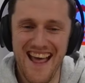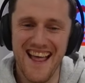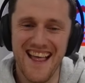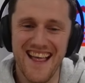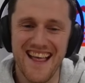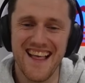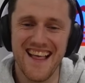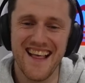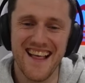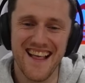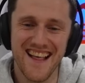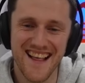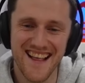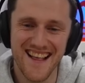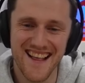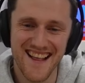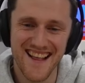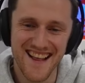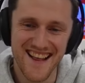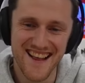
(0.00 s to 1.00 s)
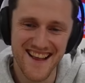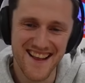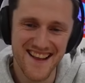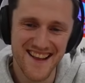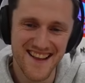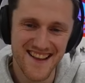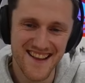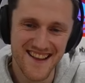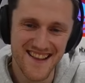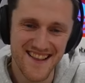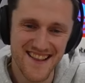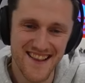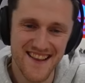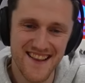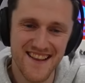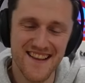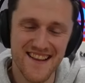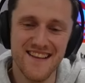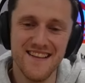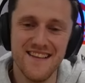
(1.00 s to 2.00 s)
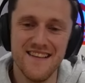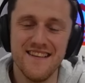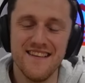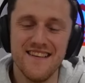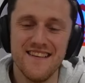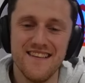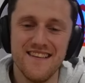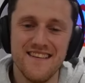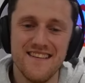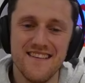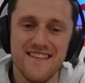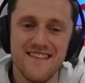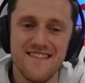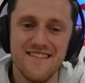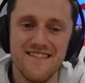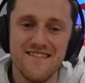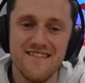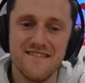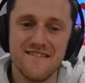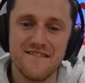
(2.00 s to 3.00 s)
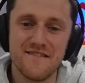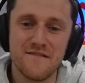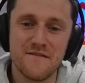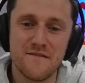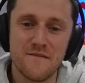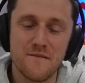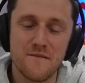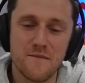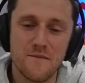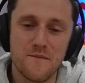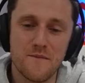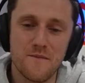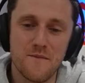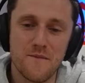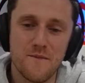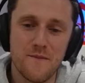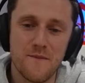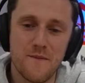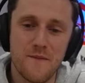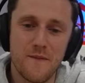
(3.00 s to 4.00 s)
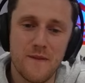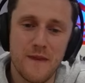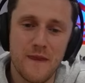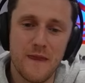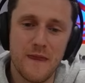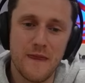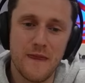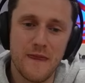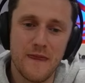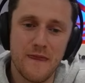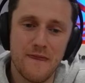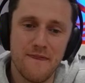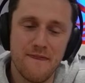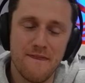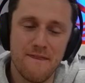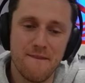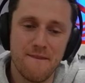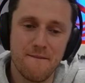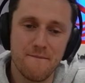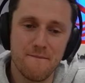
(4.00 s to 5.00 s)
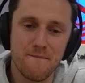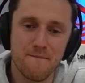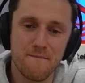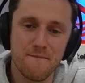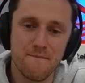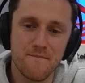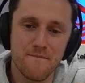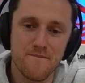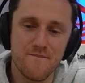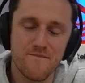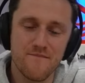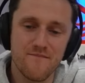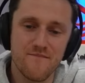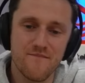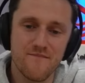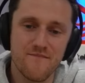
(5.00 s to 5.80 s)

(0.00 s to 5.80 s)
[no speech]